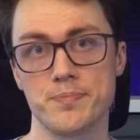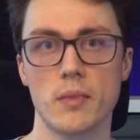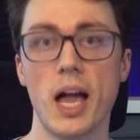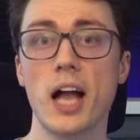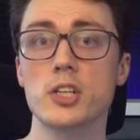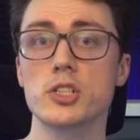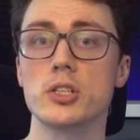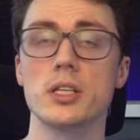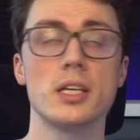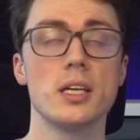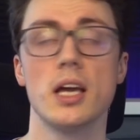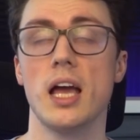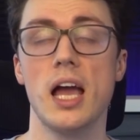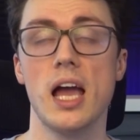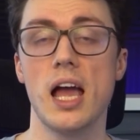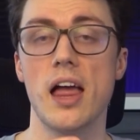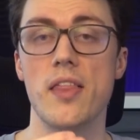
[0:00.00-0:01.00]
Actually,
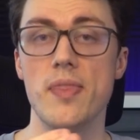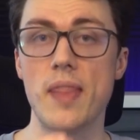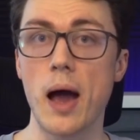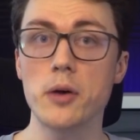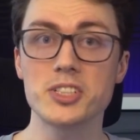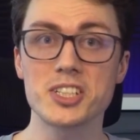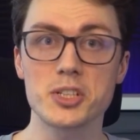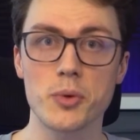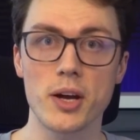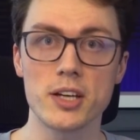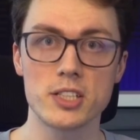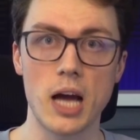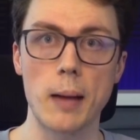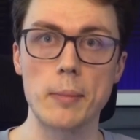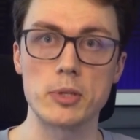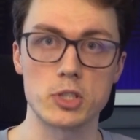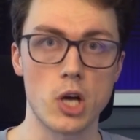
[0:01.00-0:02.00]
now's a great
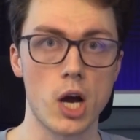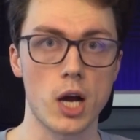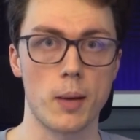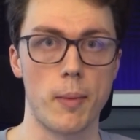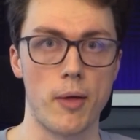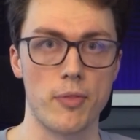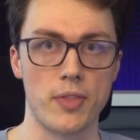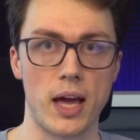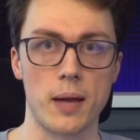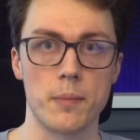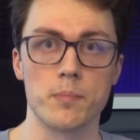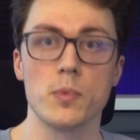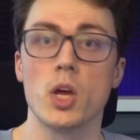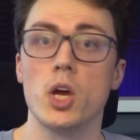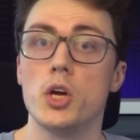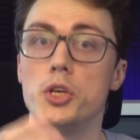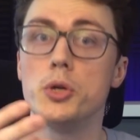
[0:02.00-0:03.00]
time to talk about that.
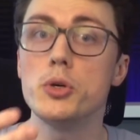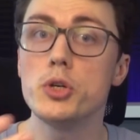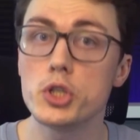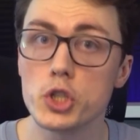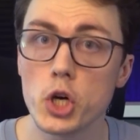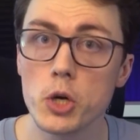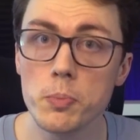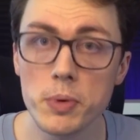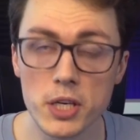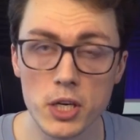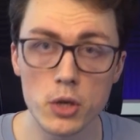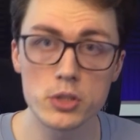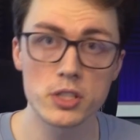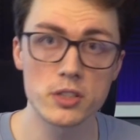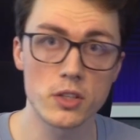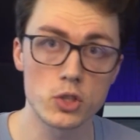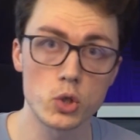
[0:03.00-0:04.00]
You should be
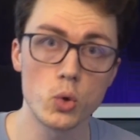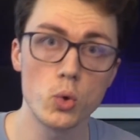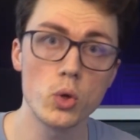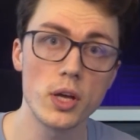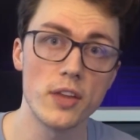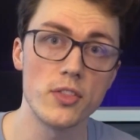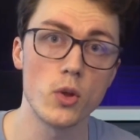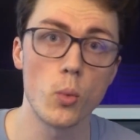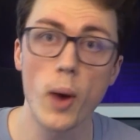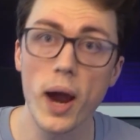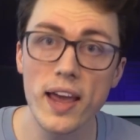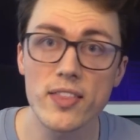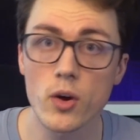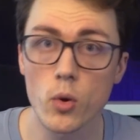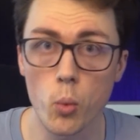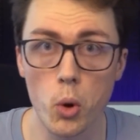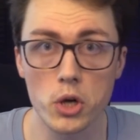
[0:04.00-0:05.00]
using the tool in the way
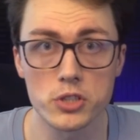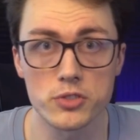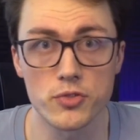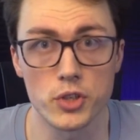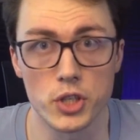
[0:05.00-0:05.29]
that works for